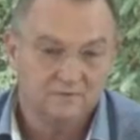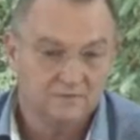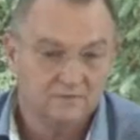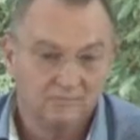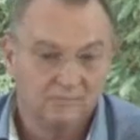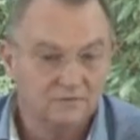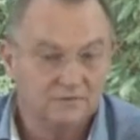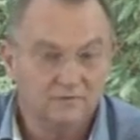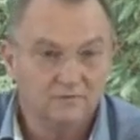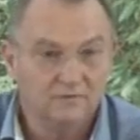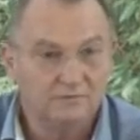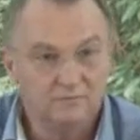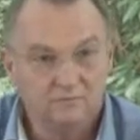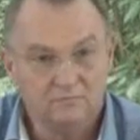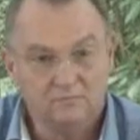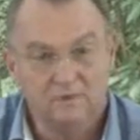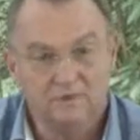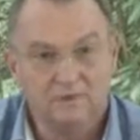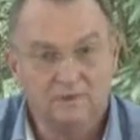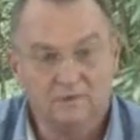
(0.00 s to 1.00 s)
some continued
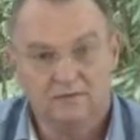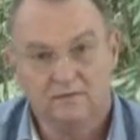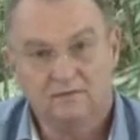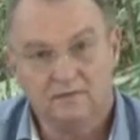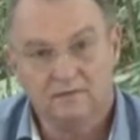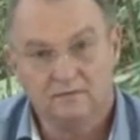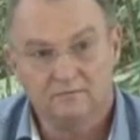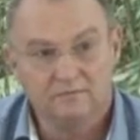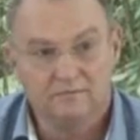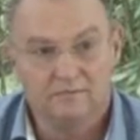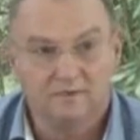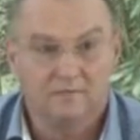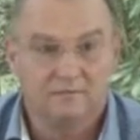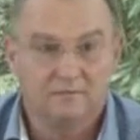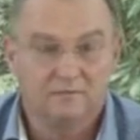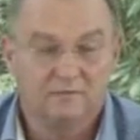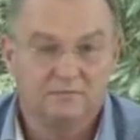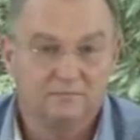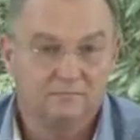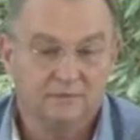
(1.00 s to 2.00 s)
working in the country, some
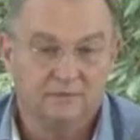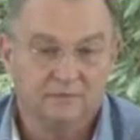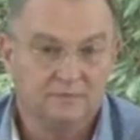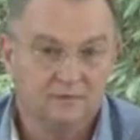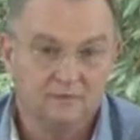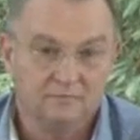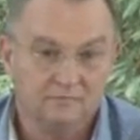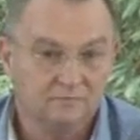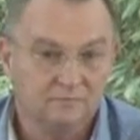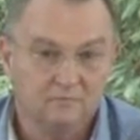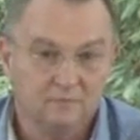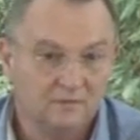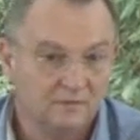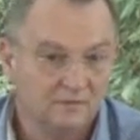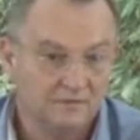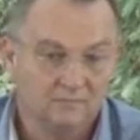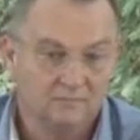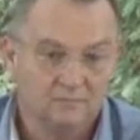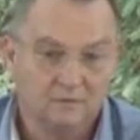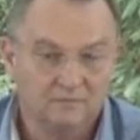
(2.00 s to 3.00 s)
have begun to
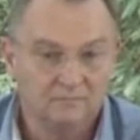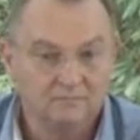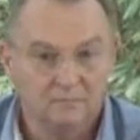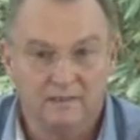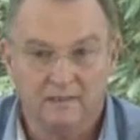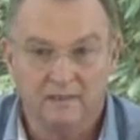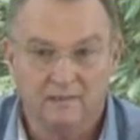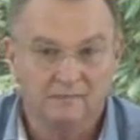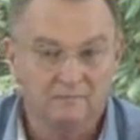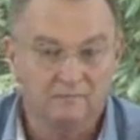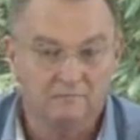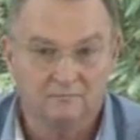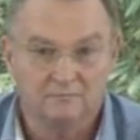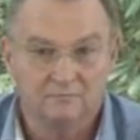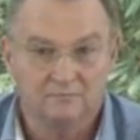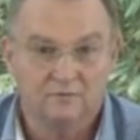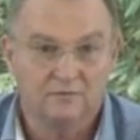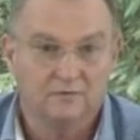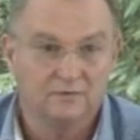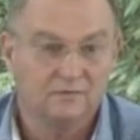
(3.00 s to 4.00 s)
work, World Bank, to
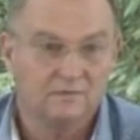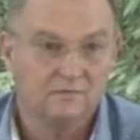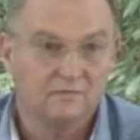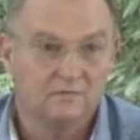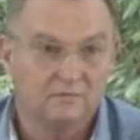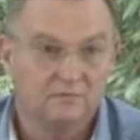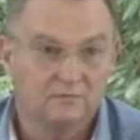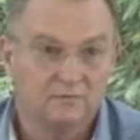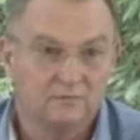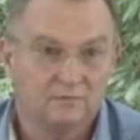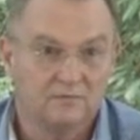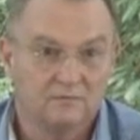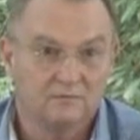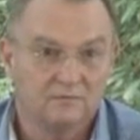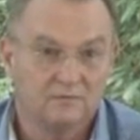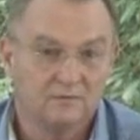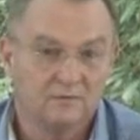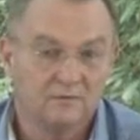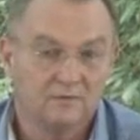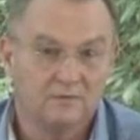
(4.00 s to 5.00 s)
research institutions
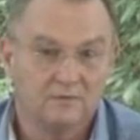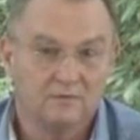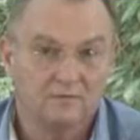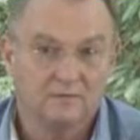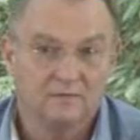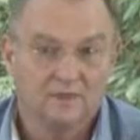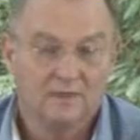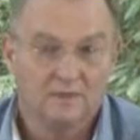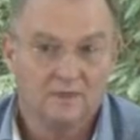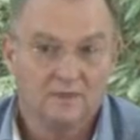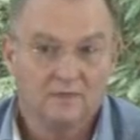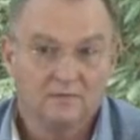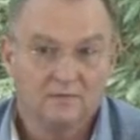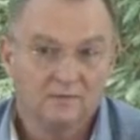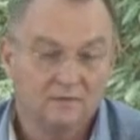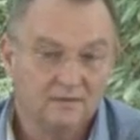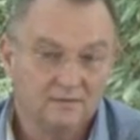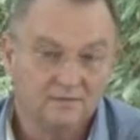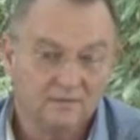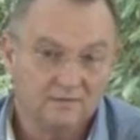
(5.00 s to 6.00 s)
abroad and so on.
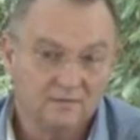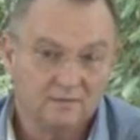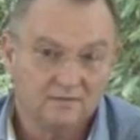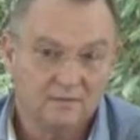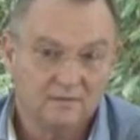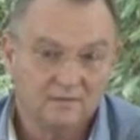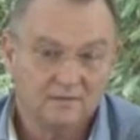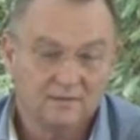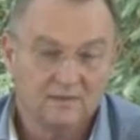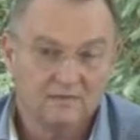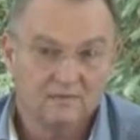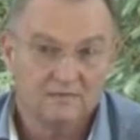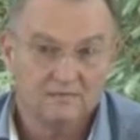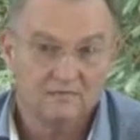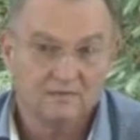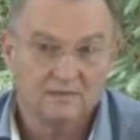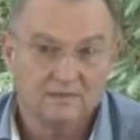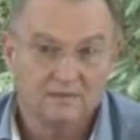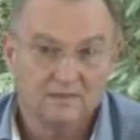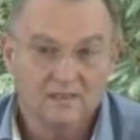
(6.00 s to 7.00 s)
So this is a success
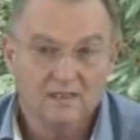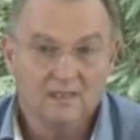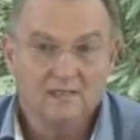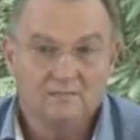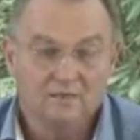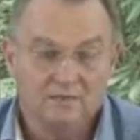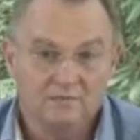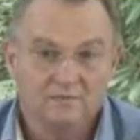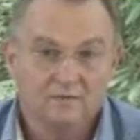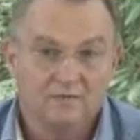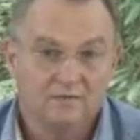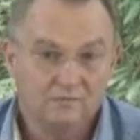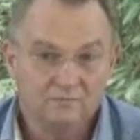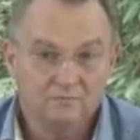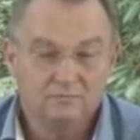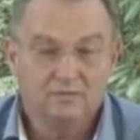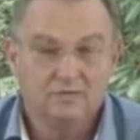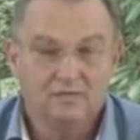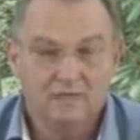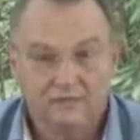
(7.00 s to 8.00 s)
already. But of course you
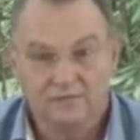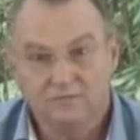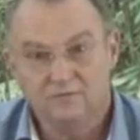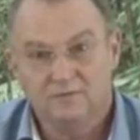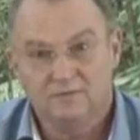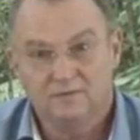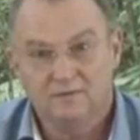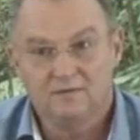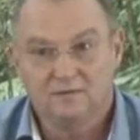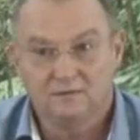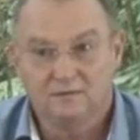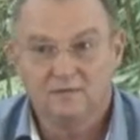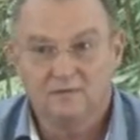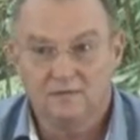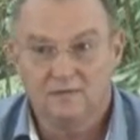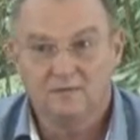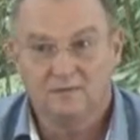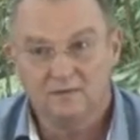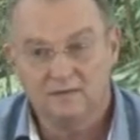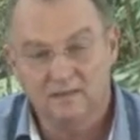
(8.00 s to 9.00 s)
would like to see a
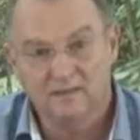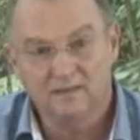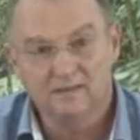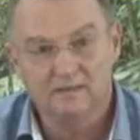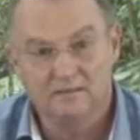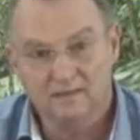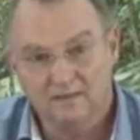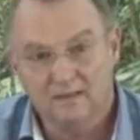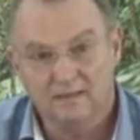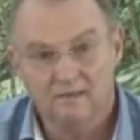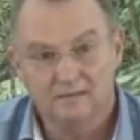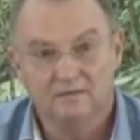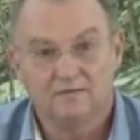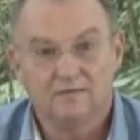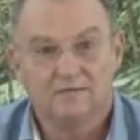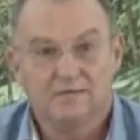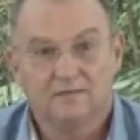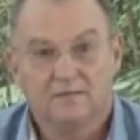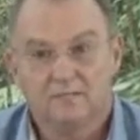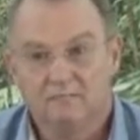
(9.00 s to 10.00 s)
success in the land
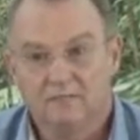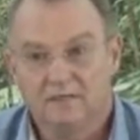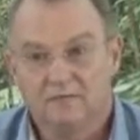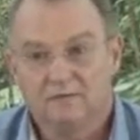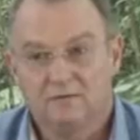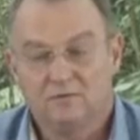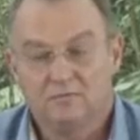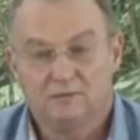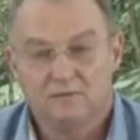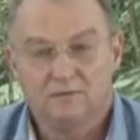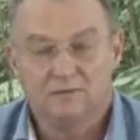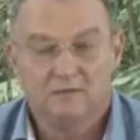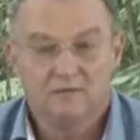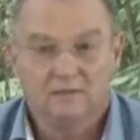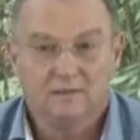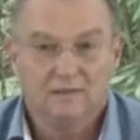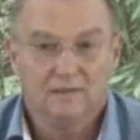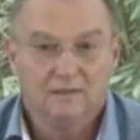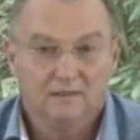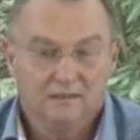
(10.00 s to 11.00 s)
management
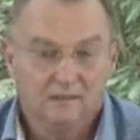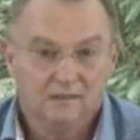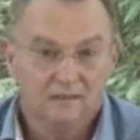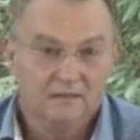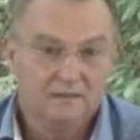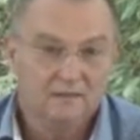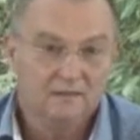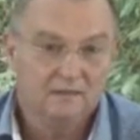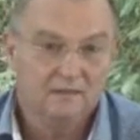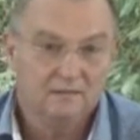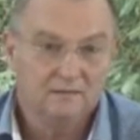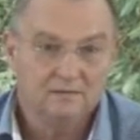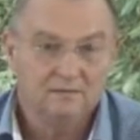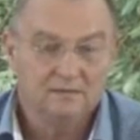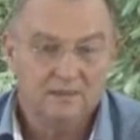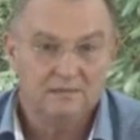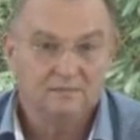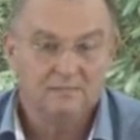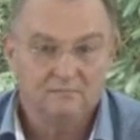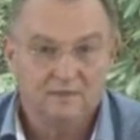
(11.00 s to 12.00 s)
uh,
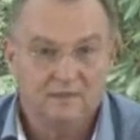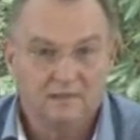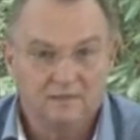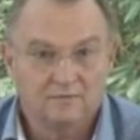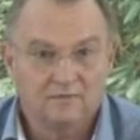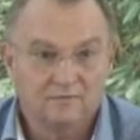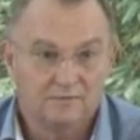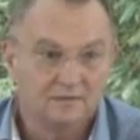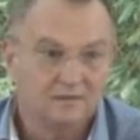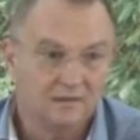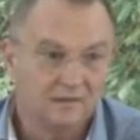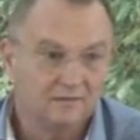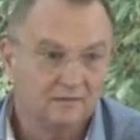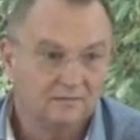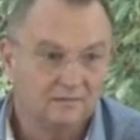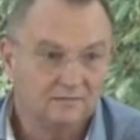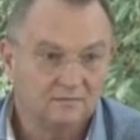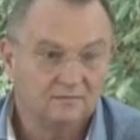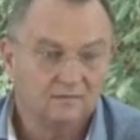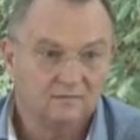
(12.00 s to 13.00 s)
that we actually
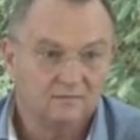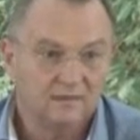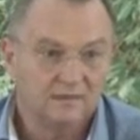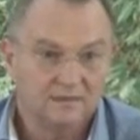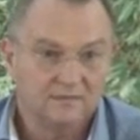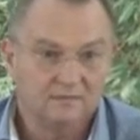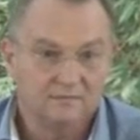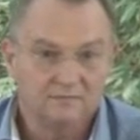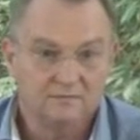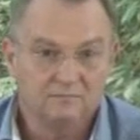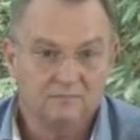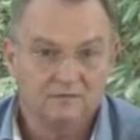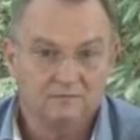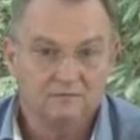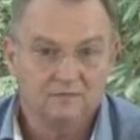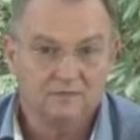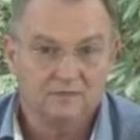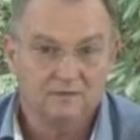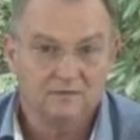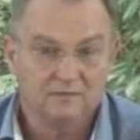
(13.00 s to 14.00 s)
target, targeted when
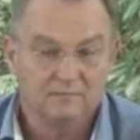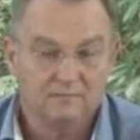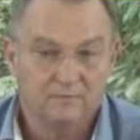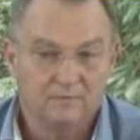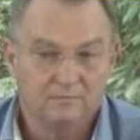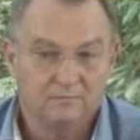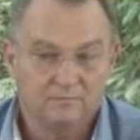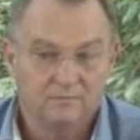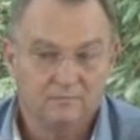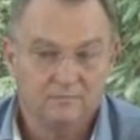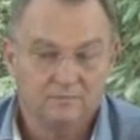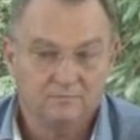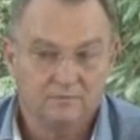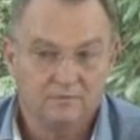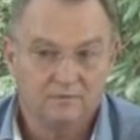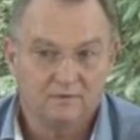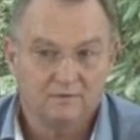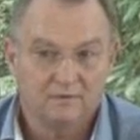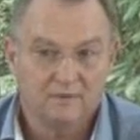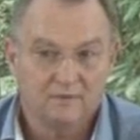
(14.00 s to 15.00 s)
we set up the, the
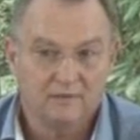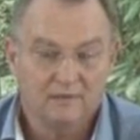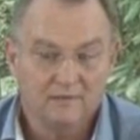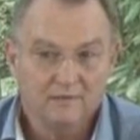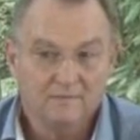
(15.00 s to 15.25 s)
project.